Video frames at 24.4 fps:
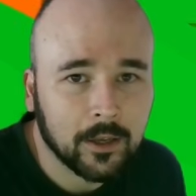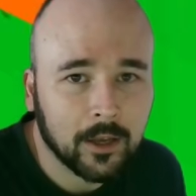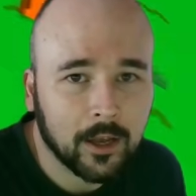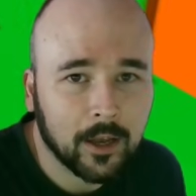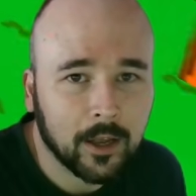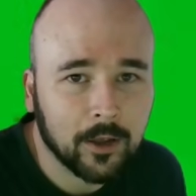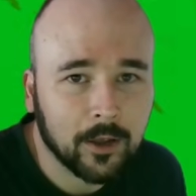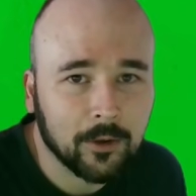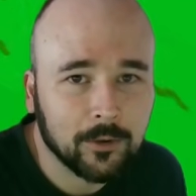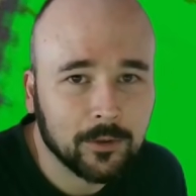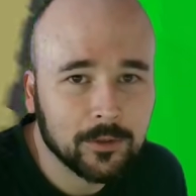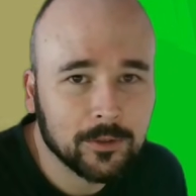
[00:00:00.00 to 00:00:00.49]

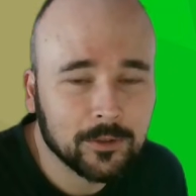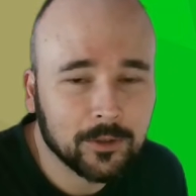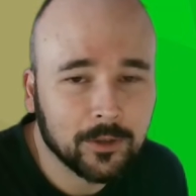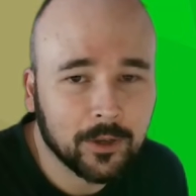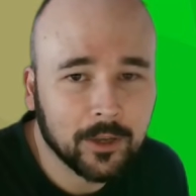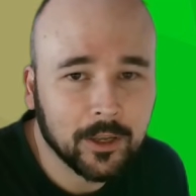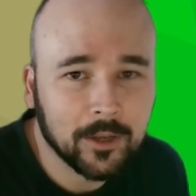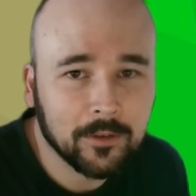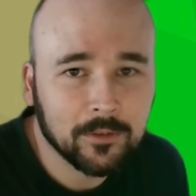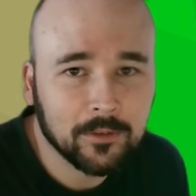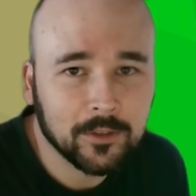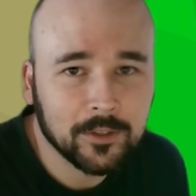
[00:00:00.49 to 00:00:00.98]
I also
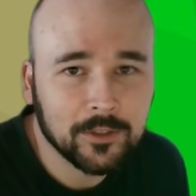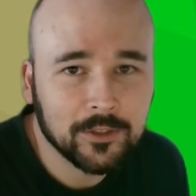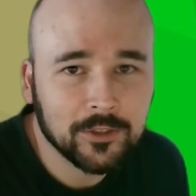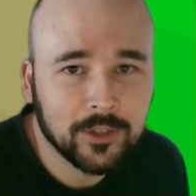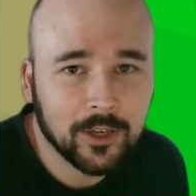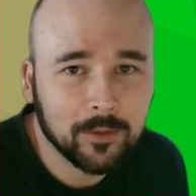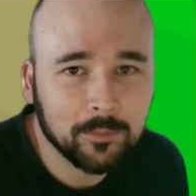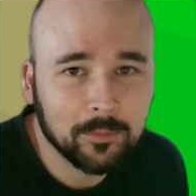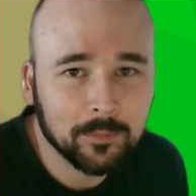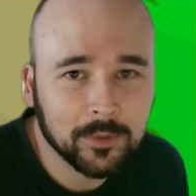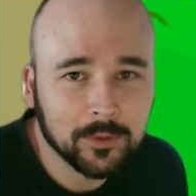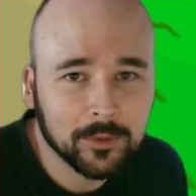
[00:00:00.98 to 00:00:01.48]
have a
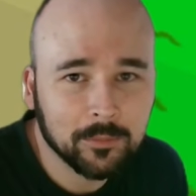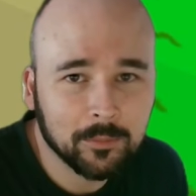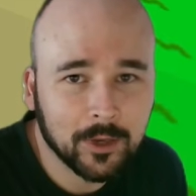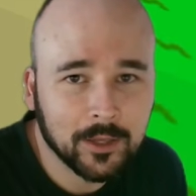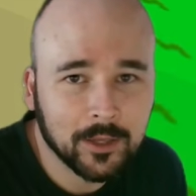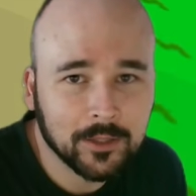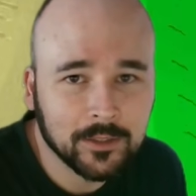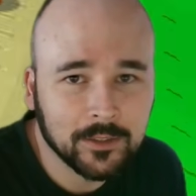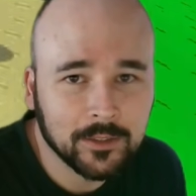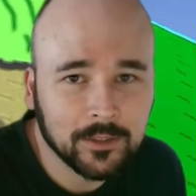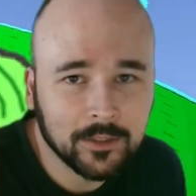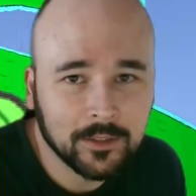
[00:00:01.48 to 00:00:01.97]
jump
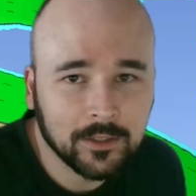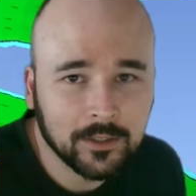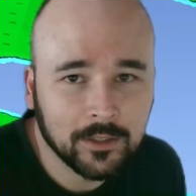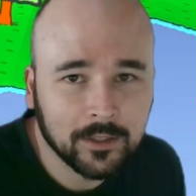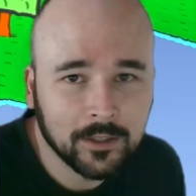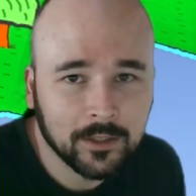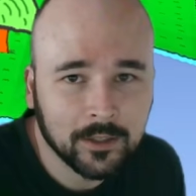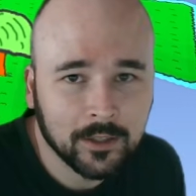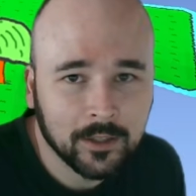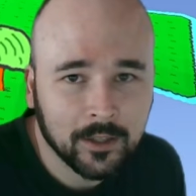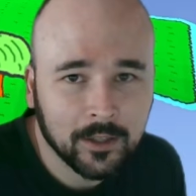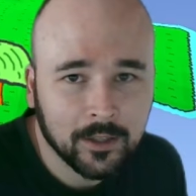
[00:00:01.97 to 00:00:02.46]
button,
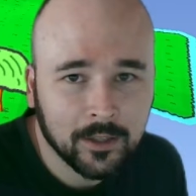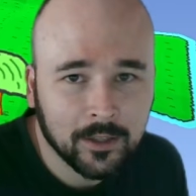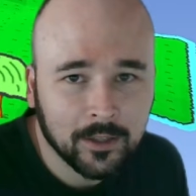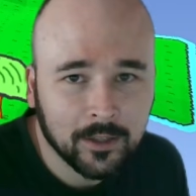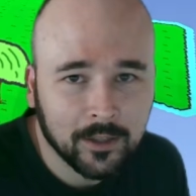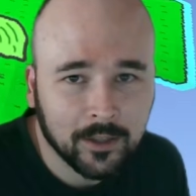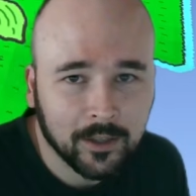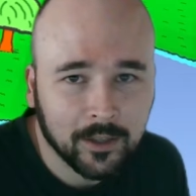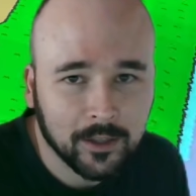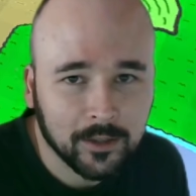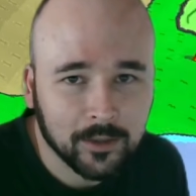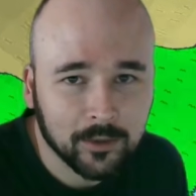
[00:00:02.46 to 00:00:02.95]

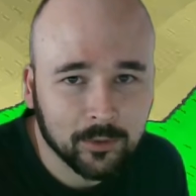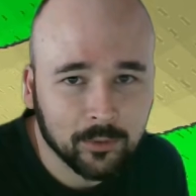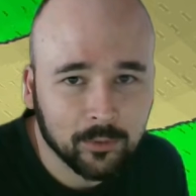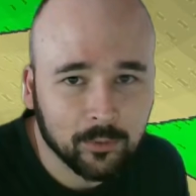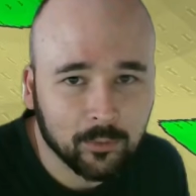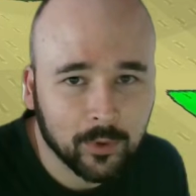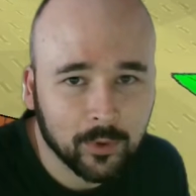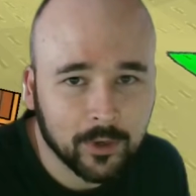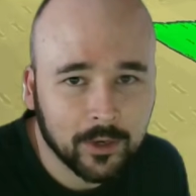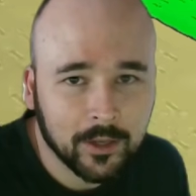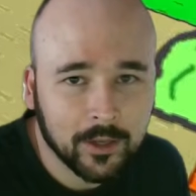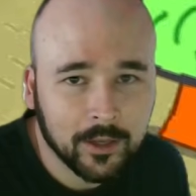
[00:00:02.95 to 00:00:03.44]
and
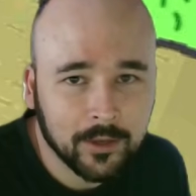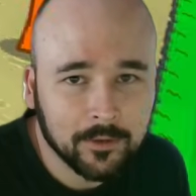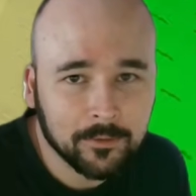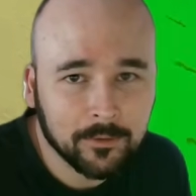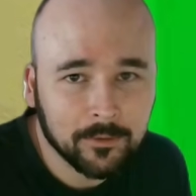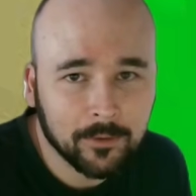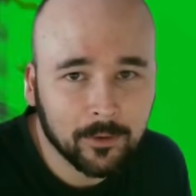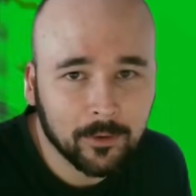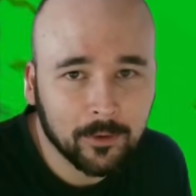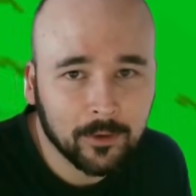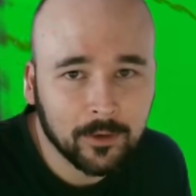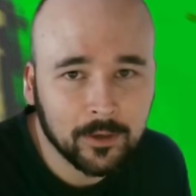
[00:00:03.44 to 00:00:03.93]
when I
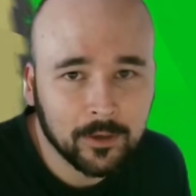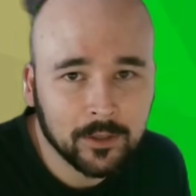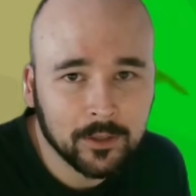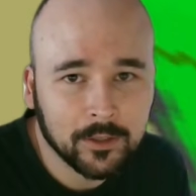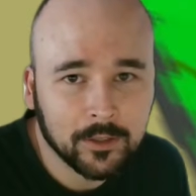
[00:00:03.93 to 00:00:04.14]
fall,